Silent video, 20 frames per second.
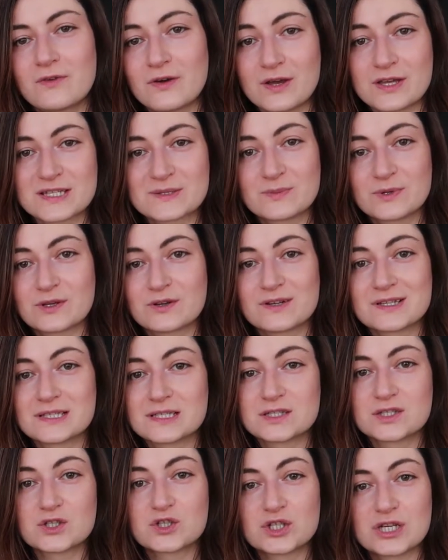First, because
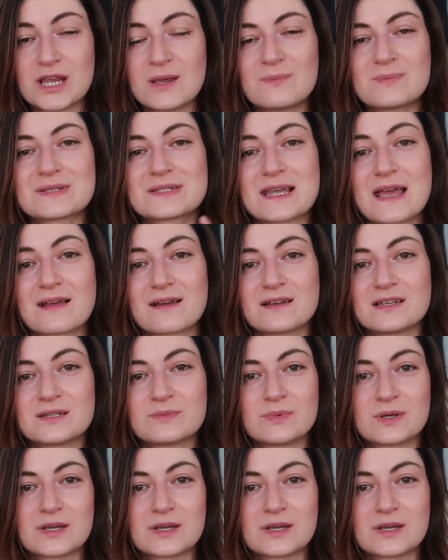it's cheap. Second,